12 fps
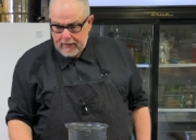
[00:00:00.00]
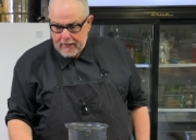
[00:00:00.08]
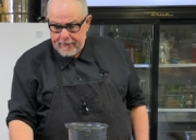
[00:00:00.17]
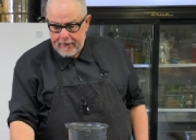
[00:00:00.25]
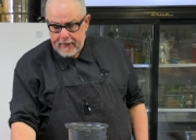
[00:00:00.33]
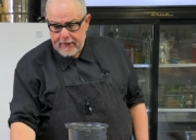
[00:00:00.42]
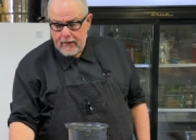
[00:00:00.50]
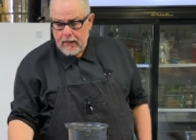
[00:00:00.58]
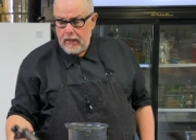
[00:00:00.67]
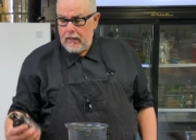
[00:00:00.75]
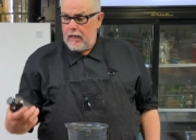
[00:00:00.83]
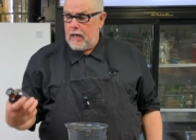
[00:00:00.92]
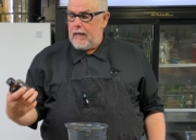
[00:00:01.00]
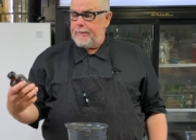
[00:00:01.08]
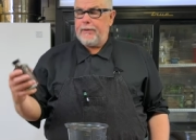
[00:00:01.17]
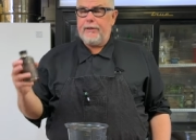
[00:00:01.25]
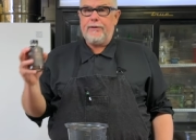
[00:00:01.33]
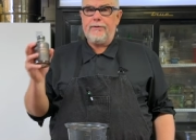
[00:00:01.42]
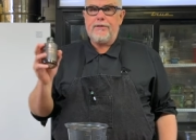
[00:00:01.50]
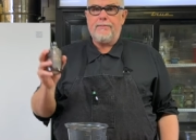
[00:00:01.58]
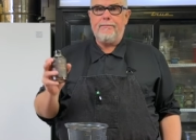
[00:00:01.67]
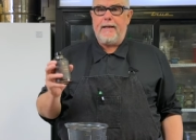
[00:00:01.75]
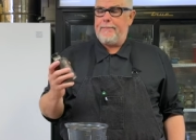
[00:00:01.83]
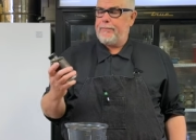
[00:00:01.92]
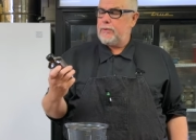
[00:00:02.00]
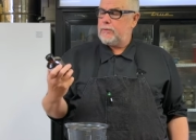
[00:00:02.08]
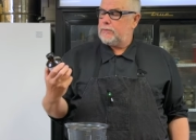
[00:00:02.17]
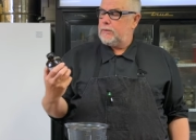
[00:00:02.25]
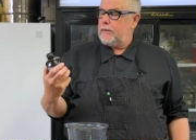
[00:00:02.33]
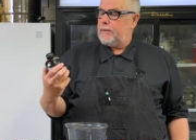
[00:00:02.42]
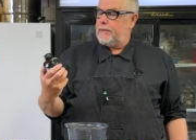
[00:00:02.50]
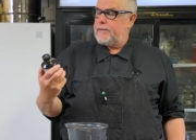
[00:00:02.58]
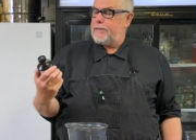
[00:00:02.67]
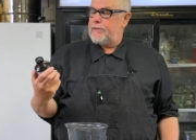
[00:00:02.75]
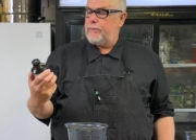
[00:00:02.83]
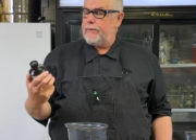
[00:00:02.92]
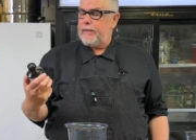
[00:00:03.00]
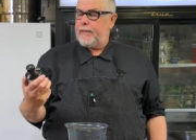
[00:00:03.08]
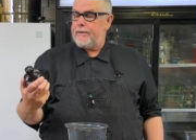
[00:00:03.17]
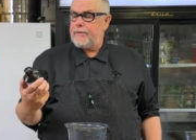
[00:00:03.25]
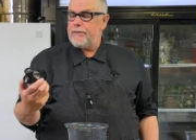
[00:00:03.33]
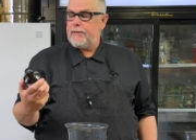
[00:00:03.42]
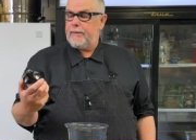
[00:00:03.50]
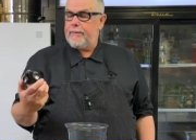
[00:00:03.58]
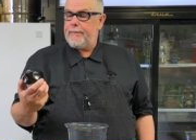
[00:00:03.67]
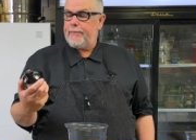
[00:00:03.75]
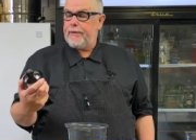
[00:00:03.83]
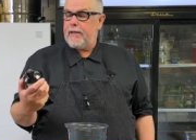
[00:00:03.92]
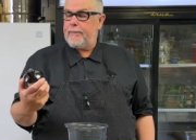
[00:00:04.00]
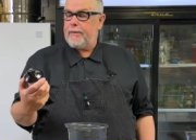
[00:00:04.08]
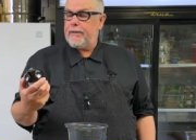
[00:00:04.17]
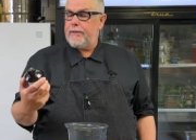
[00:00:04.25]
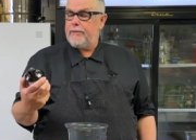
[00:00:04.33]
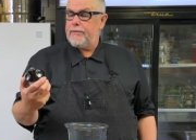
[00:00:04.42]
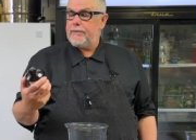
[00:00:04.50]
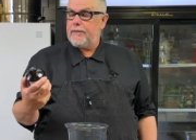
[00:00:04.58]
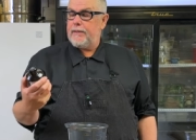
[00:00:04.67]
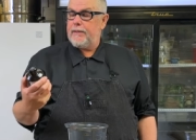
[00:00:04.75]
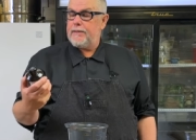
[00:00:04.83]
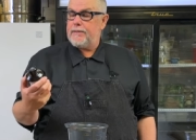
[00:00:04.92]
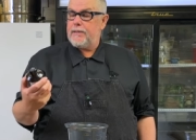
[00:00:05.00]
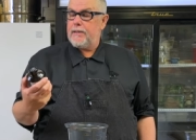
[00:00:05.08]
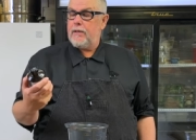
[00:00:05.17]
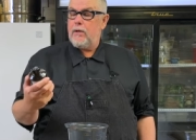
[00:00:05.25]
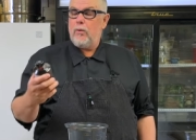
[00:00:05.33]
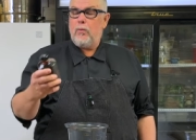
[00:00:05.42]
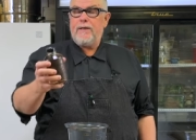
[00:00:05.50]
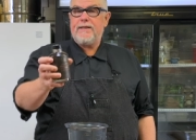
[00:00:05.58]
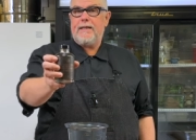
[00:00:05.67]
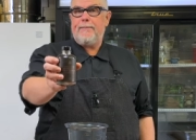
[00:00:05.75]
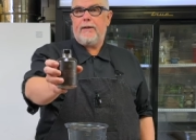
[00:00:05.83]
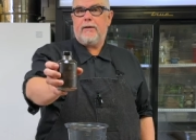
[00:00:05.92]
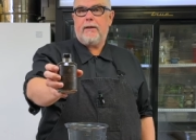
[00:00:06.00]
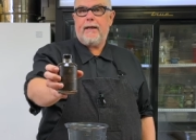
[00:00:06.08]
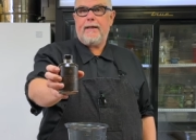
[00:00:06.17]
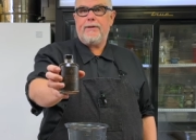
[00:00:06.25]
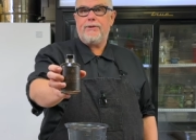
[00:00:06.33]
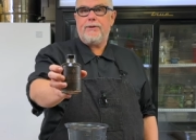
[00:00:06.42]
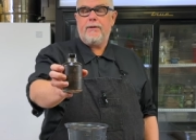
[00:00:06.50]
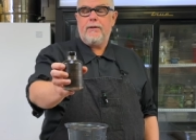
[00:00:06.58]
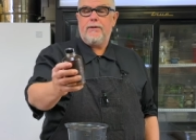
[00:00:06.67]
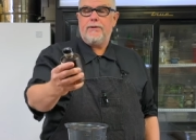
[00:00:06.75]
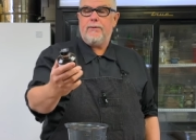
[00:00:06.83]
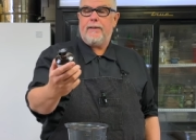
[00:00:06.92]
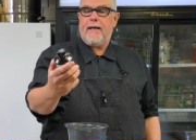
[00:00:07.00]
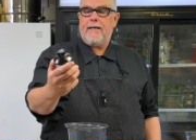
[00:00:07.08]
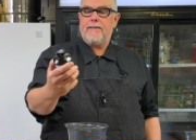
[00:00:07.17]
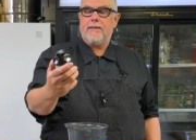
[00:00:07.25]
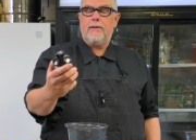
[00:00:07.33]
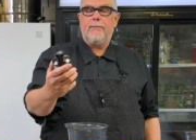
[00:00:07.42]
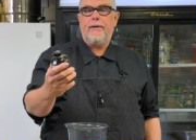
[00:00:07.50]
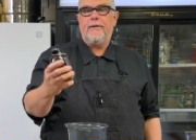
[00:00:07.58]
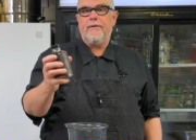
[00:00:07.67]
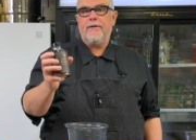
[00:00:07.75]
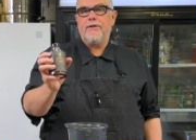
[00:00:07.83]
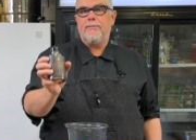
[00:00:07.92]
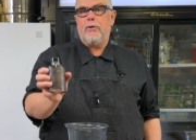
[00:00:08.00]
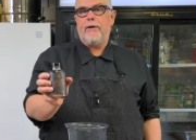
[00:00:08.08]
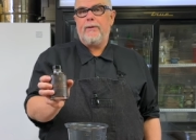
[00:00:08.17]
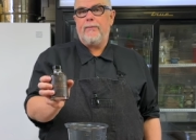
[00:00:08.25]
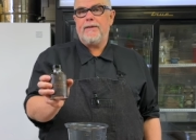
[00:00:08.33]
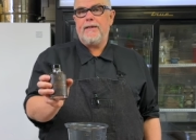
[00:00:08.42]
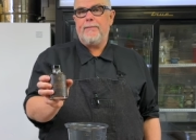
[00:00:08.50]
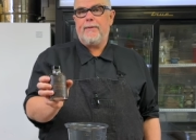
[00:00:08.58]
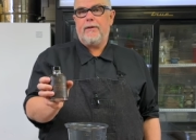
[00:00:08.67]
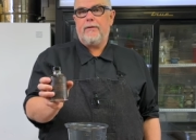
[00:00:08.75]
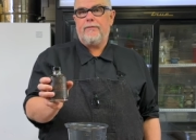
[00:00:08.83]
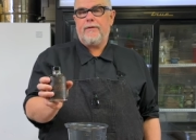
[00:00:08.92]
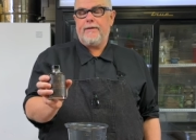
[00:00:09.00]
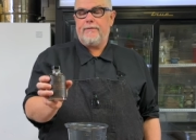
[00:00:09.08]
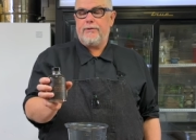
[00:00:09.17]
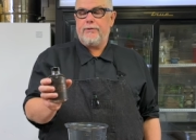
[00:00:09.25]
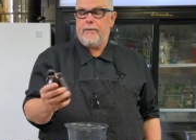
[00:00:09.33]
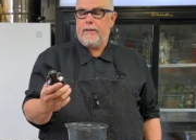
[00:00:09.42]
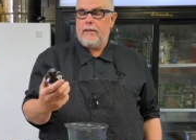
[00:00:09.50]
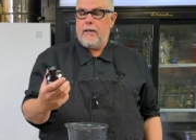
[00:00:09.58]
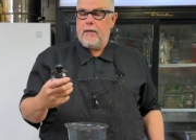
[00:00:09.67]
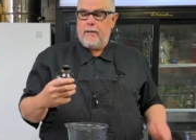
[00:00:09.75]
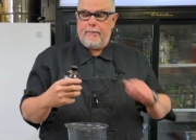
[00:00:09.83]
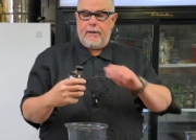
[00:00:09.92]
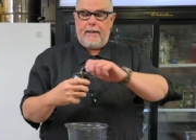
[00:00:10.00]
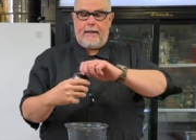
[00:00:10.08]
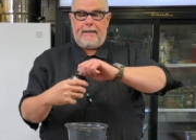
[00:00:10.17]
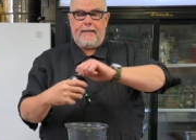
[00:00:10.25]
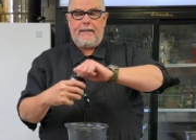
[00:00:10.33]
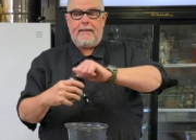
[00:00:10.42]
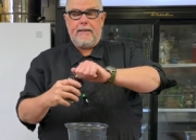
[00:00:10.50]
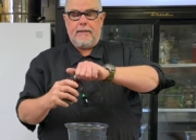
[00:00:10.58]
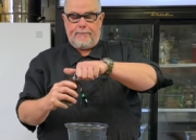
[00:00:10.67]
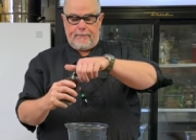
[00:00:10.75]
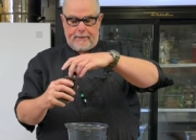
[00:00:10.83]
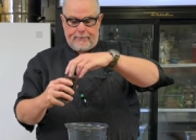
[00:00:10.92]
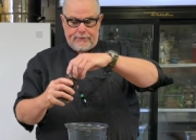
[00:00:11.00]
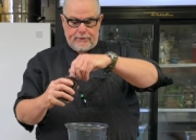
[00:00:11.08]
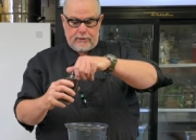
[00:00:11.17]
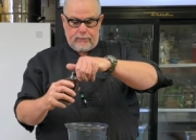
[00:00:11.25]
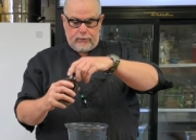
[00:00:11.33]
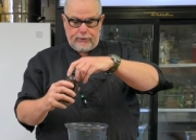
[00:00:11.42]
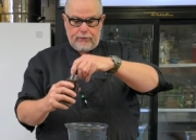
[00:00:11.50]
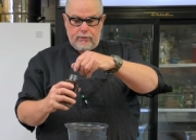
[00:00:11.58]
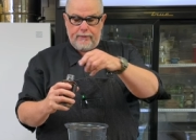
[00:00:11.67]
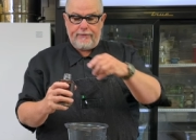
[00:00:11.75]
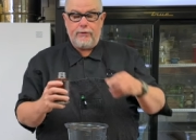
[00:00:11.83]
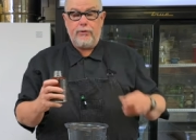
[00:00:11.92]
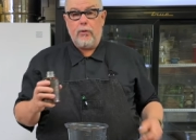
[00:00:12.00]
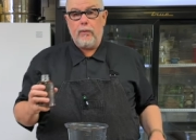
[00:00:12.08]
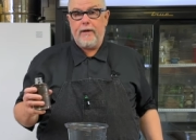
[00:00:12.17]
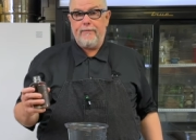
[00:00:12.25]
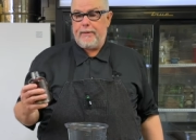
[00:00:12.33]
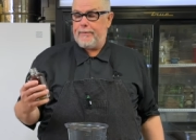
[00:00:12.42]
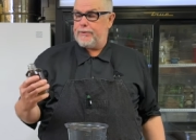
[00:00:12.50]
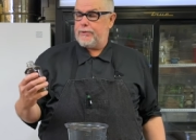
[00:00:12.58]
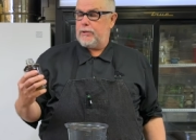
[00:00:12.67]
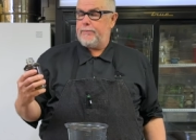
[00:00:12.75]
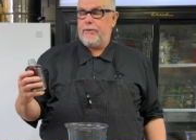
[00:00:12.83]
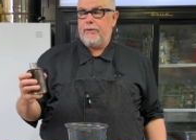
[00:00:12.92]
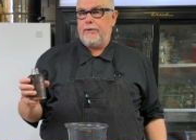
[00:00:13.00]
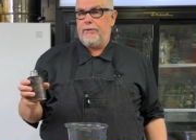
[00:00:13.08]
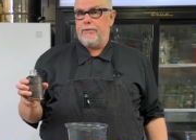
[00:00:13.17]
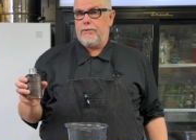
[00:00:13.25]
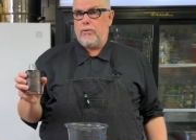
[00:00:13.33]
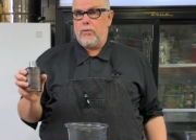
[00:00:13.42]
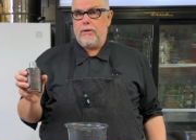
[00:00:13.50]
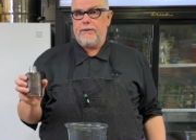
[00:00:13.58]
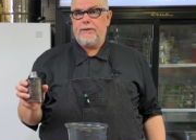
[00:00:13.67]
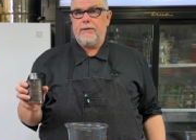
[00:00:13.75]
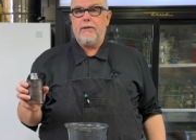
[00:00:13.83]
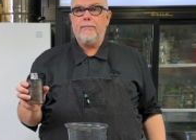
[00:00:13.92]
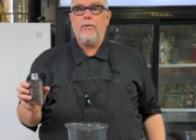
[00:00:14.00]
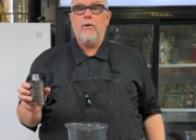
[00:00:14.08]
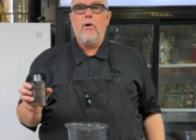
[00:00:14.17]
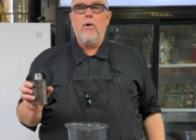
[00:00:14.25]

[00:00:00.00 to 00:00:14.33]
And then I'm going to use some maple this is a really interesting maple that I'm going to use that is uh, whiskey barrel aged. So it has a little bit of a smoky whiskey barrel flavor to it. But any maple syrup will do. If you don't have maple syrup, you could use corn syrup